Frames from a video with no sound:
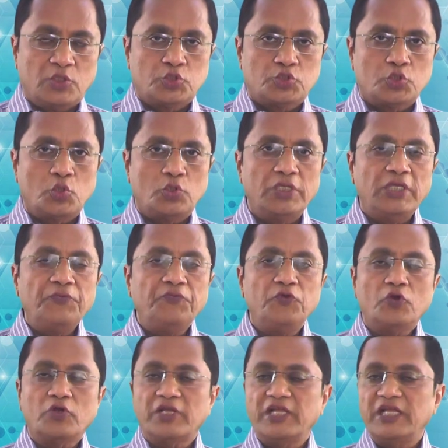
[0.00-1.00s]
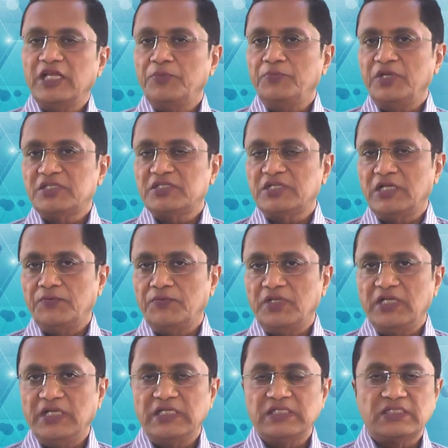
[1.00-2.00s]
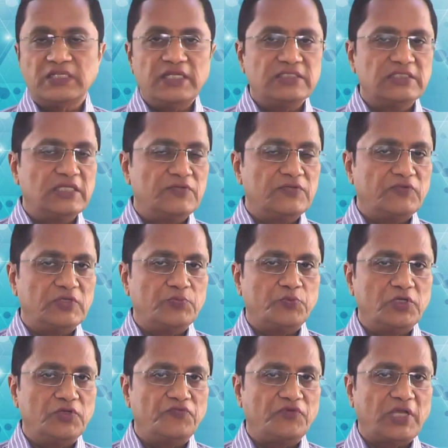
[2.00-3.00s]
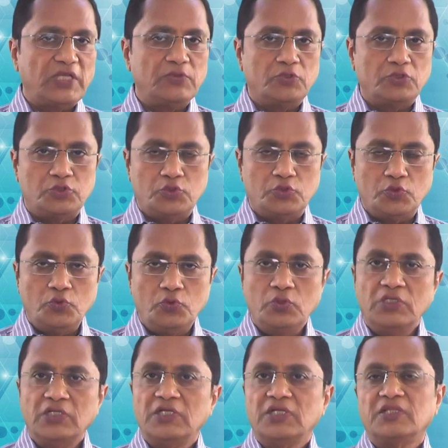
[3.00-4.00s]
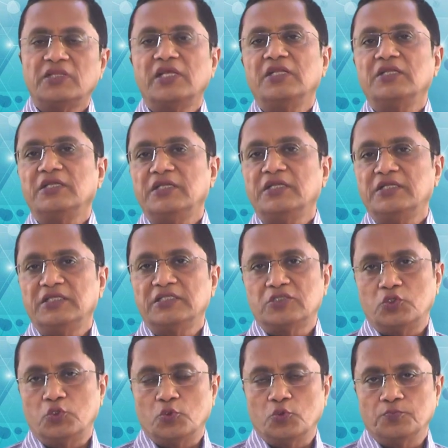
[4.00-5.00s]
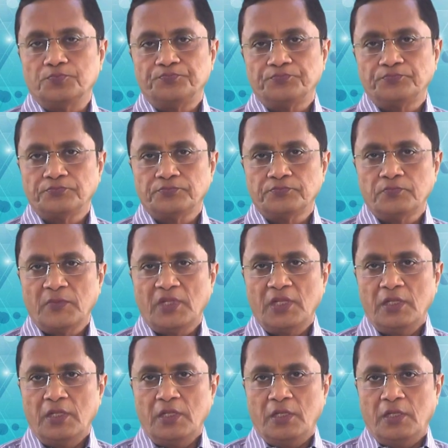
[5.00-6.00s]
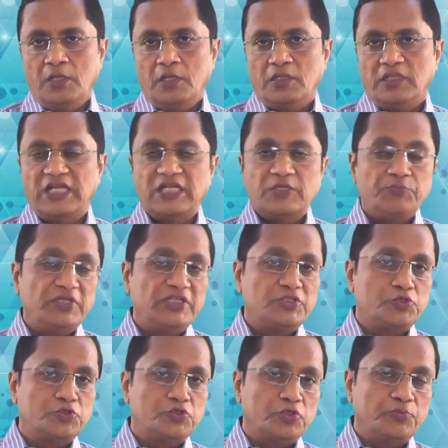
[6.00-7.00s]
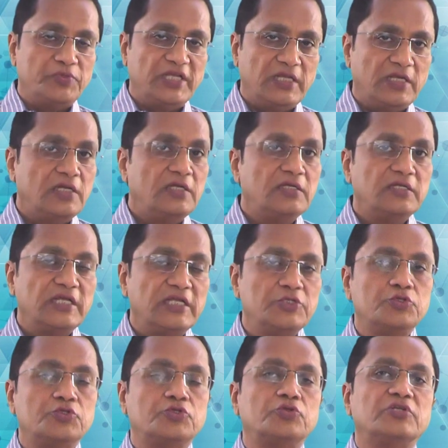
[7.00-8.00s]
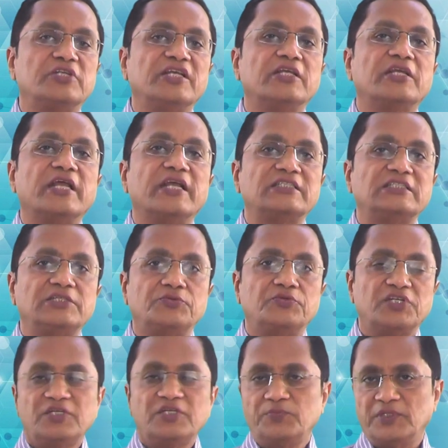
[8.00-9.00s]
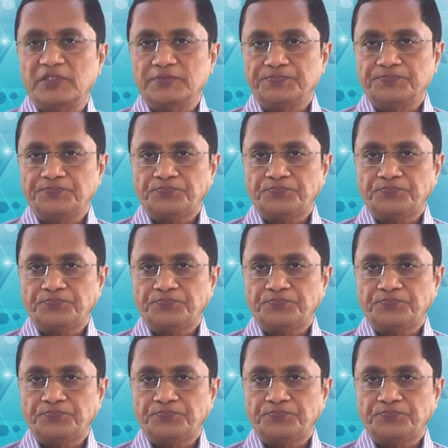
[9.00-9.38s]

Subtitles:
So if your AMH level is less than 1.5 or 2, then it is low. That means you should be alert and you should take active treatment.